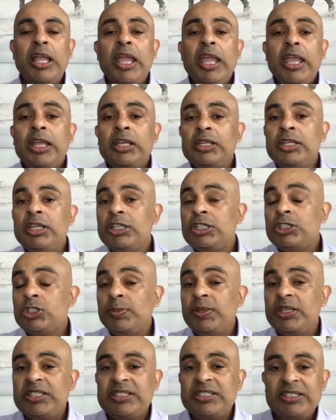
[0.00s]
It needs to
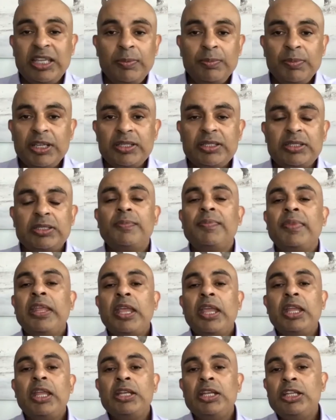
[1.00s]
be seamless,
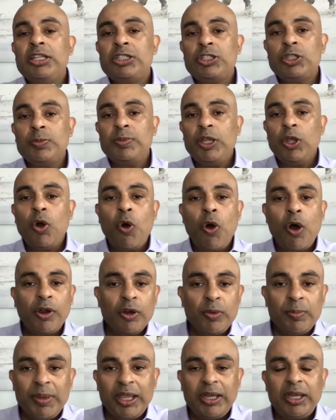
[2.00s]
it needs to be
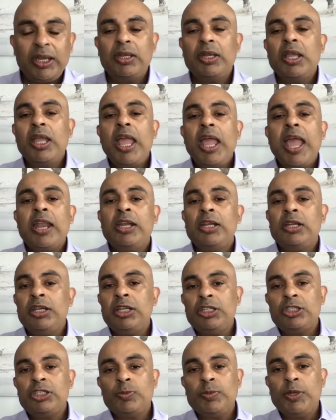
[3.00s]
automated, and it
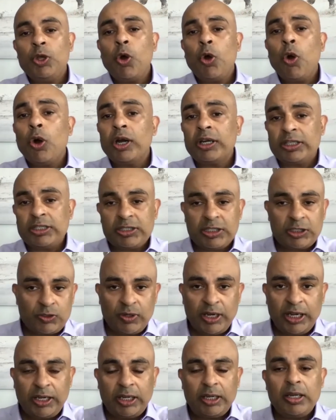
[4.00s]
needs to be
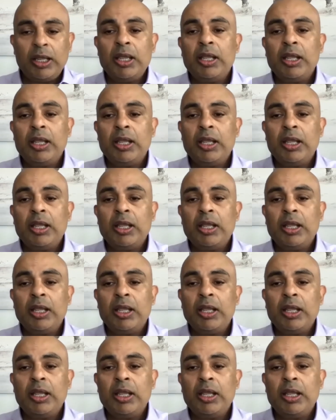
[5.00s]
orchestrated.